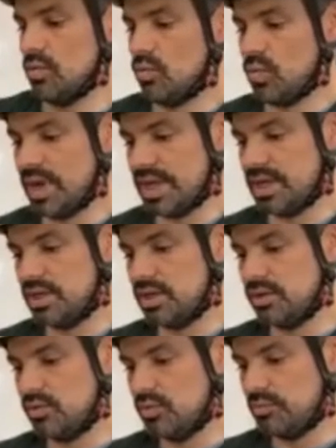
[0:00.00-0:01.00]
when
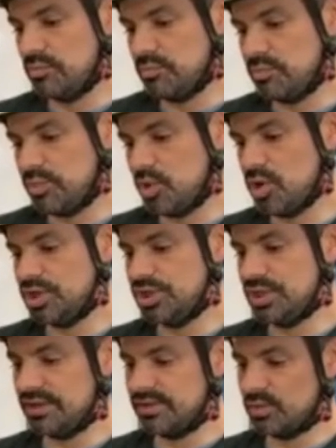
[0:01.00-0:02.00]
you push
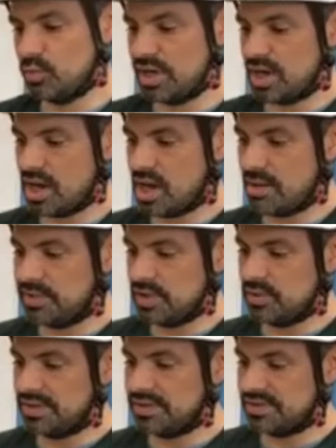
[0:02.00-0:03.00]
this one up, you
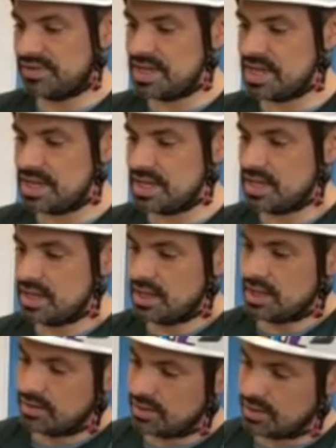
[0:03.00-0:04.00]
can see
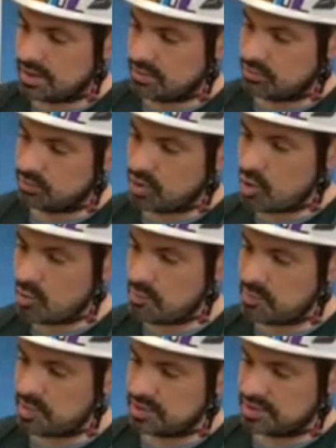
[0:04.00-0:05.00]
the rope
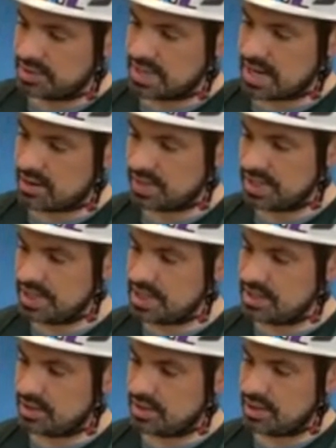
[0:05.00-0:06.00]
down
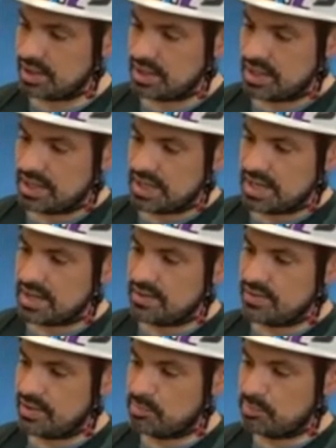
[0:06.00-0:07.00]
here in
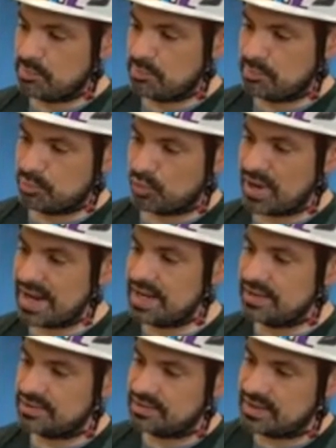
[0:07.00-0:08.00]
the
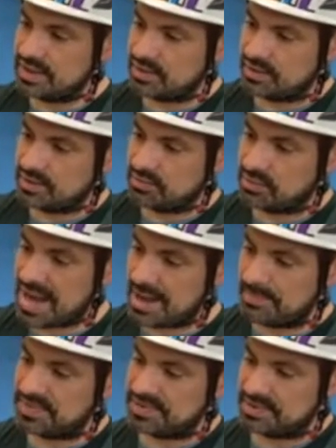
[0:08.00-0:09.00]
braids. These are the
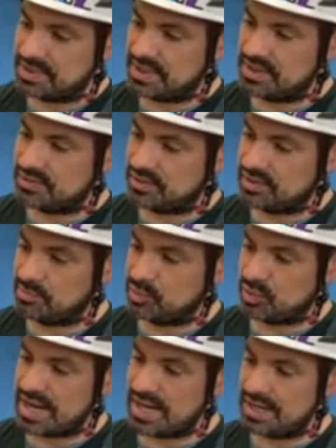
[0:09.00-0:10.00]
wraps and these are the
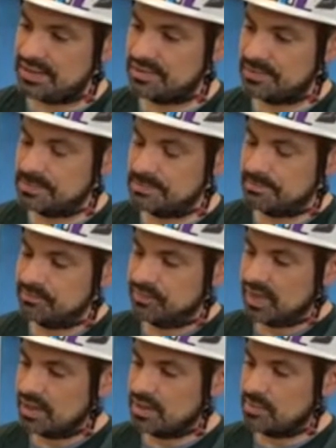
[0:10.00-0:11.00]
braids.
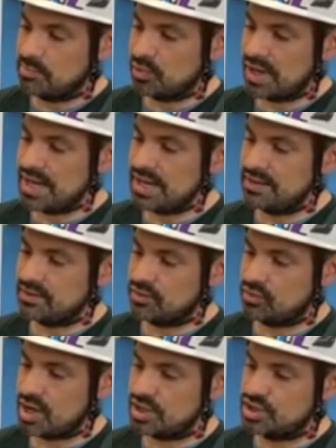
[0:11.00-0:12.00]
The braids
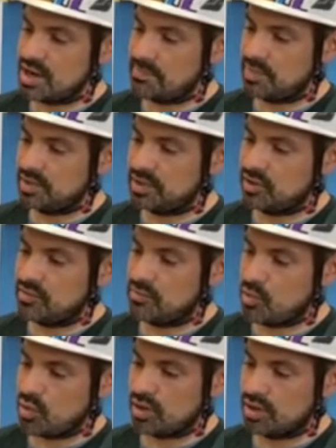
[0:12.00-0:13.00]
crunch up a little
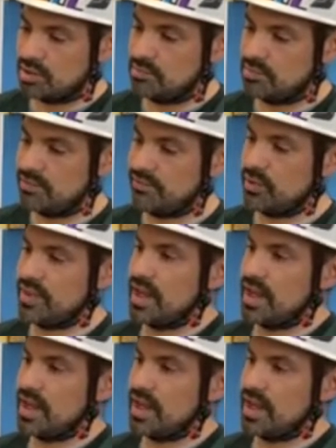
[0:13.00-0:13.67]
more before they